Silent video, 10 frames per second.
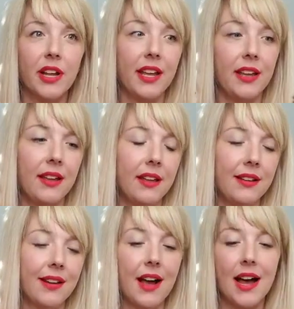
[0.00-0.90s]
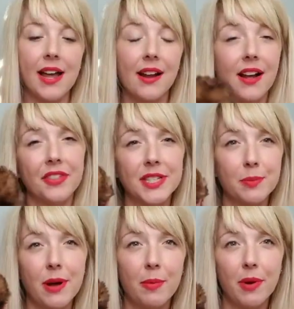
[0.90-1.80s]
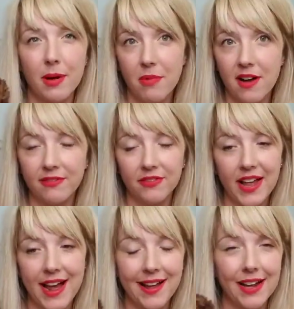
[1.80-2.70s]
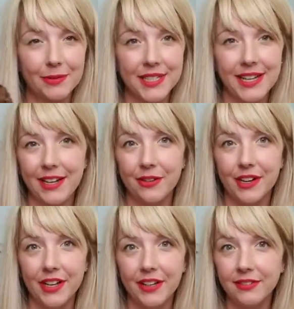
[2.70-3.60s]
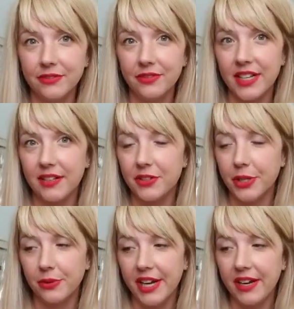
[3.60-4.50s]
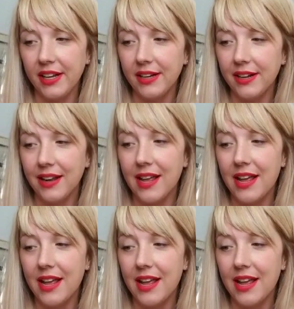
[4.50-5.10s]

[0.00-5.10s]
And I got this pom-pom off of a hat I was getting rid of and donating,